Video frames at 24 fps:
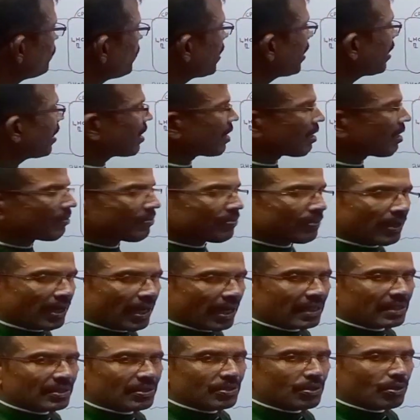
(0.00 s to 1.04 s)
pair of
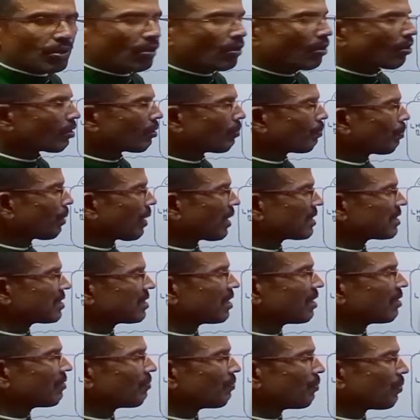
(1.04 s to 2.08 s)
electron
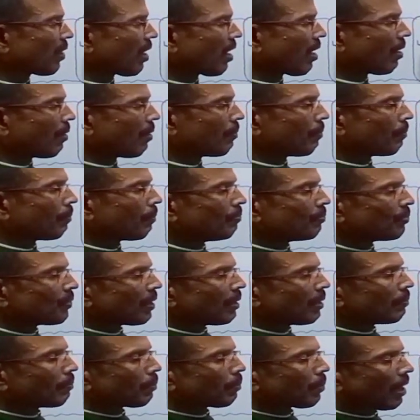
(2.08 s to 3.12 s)
passing from
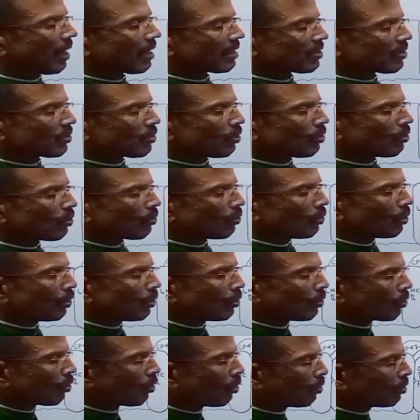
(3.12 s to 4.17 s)

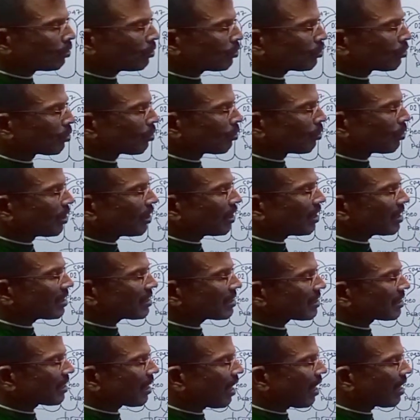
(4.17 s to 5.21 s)
plastoquinone through
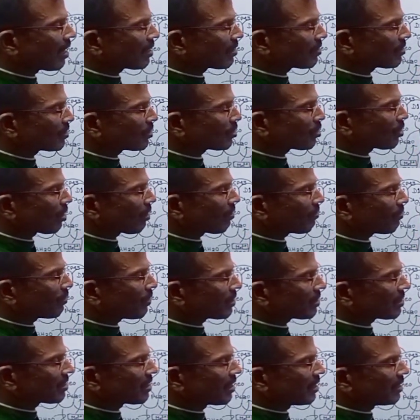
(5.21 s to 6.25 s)
Reyes iron sulfur
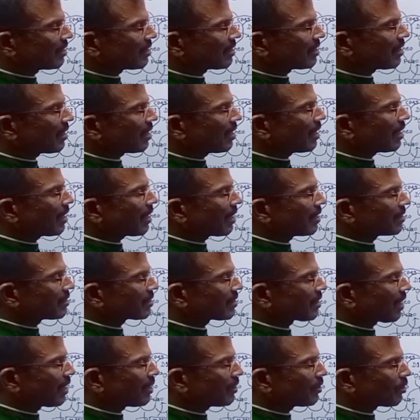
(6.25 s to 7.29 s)
center and
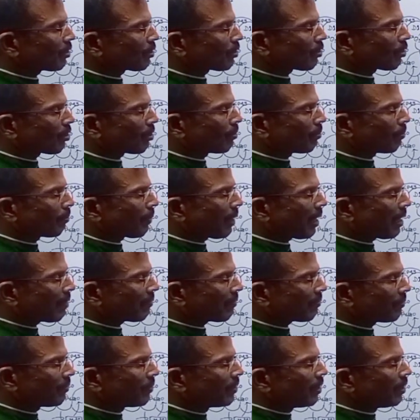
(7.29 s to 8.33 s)
cytochrome
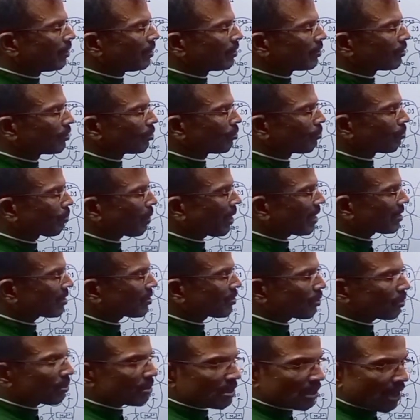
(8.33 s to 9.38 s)
F to
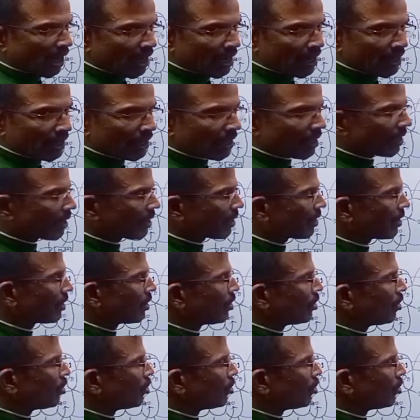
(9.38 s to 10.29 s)
plastocyanin,